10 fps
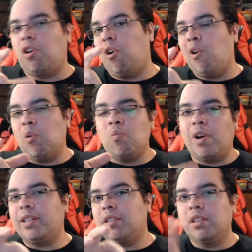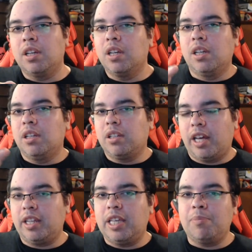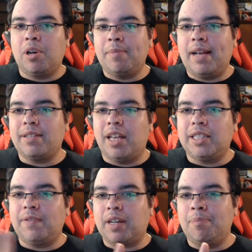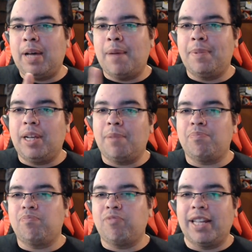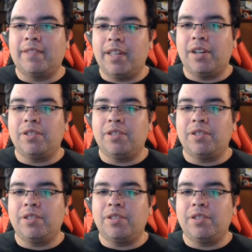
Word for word: all in one kind of keyboard and mouse. I'll see if I can pop it up right there